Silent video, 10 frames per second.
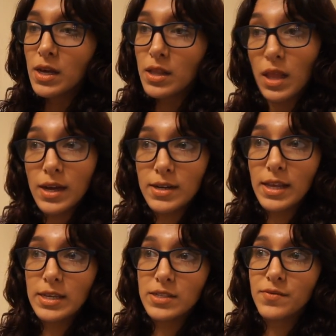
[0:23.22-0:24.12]
a lot of
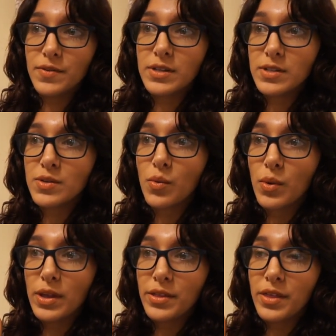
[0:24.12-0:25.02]
days filled
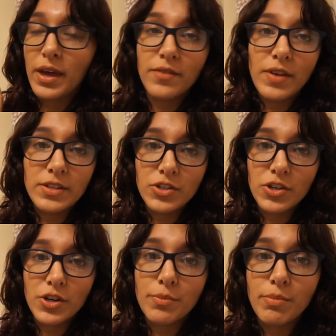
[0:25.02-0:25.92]
with
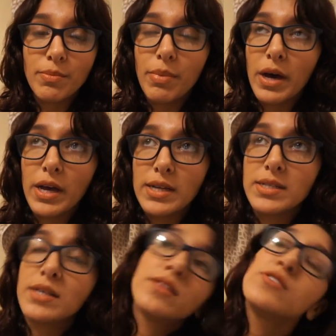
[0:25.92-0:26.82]
adventure, but
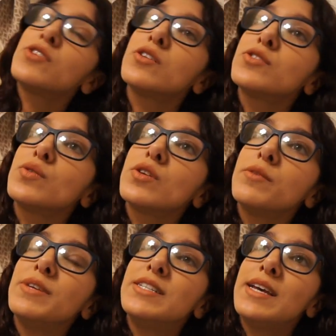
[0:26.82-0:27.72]
there's also going to
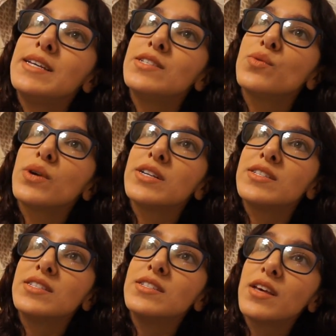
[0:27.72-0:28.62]
be days where
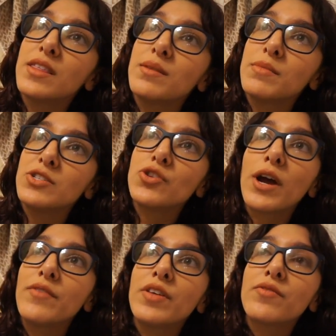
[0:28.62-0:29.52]
it's nothing but
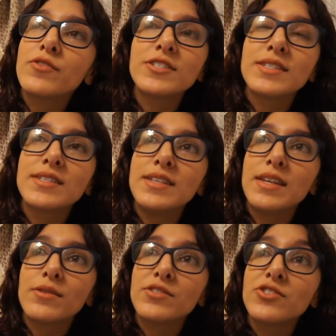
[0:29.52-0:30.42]
driving for 16
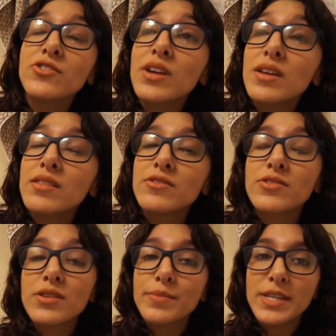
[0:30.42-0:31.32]
hours straight, and there's
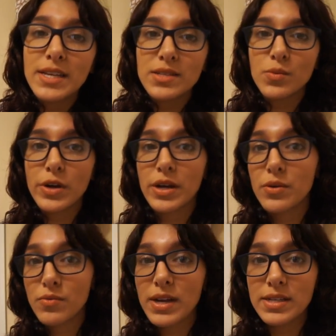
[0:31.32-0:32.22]
going to be days where
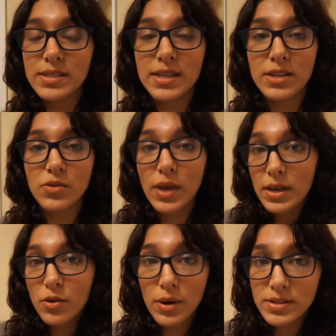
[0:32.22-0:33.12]
it rains and you
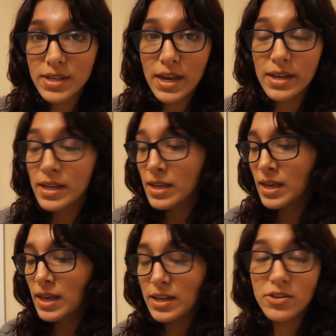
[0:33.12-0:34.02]
can't go outside
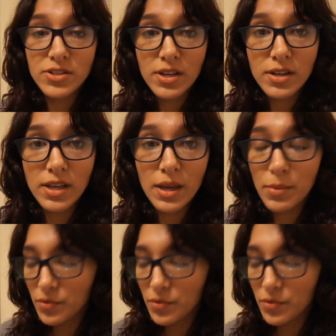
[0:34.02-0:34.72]
and you're stuck in a camper